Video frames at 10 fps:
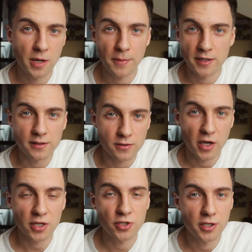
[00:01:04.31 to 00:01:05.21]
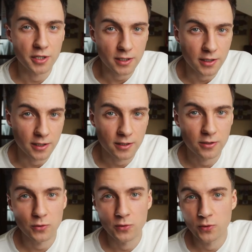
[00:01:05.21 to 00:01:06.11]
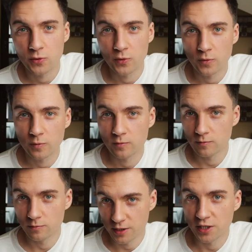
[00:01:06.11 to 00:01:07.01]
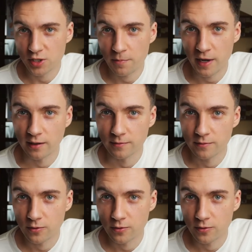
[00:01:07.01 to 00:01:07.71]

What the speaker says: Japanese you actually need to be in Japan,